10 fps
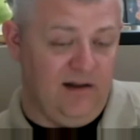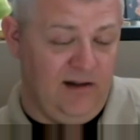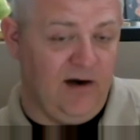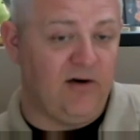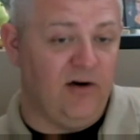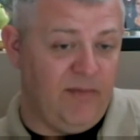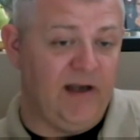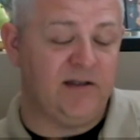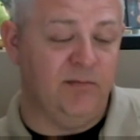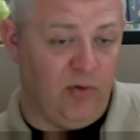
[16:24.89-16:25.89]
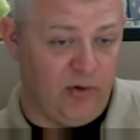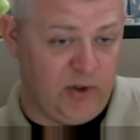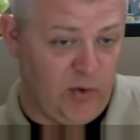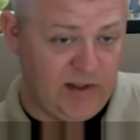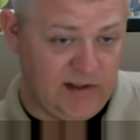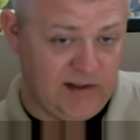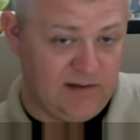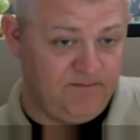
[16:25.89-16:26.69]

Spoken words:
they're going to make some poor choices